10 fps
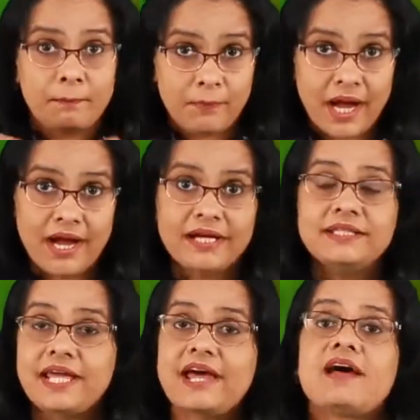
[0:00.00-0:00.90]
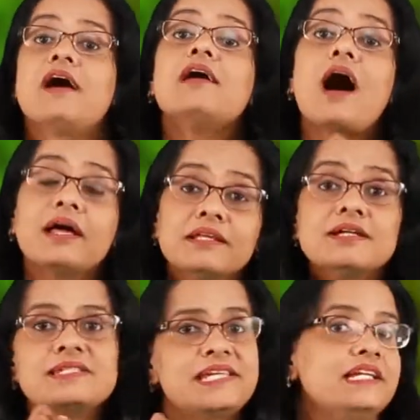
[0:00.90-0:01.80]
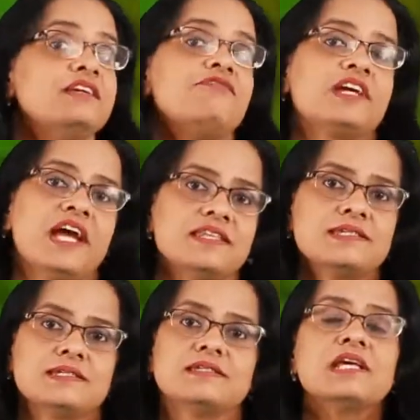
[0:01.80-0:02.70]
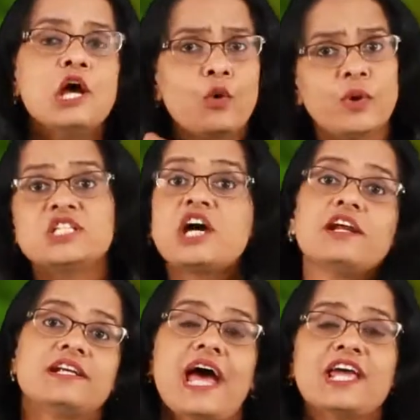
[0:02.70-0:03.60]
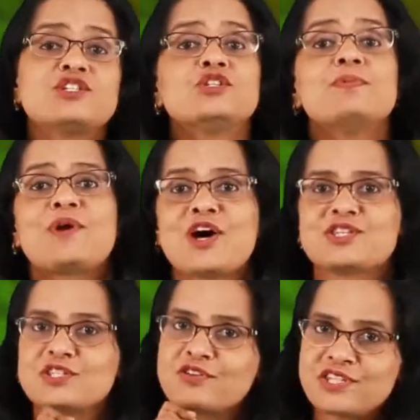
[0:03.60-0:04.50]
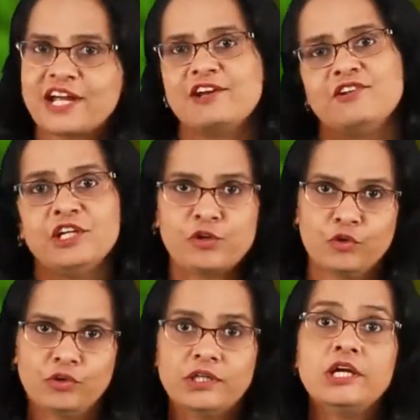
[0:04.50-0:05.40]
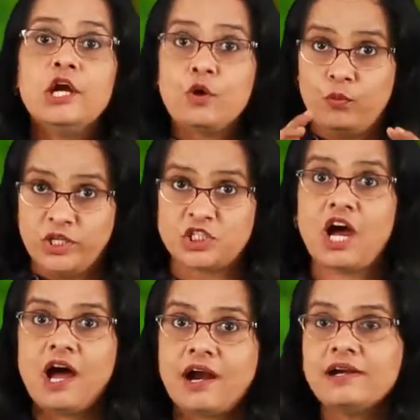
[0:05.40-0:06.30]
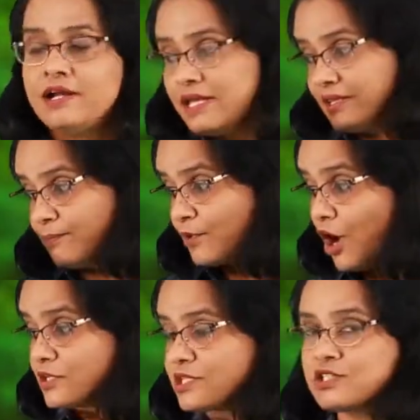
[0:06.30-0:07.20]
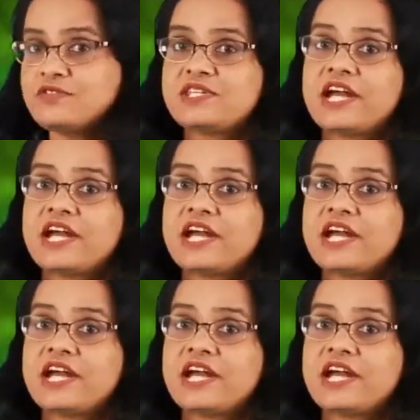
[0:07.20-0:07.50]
But there are other significances which are attached to the process of secondary growth, which are: the process of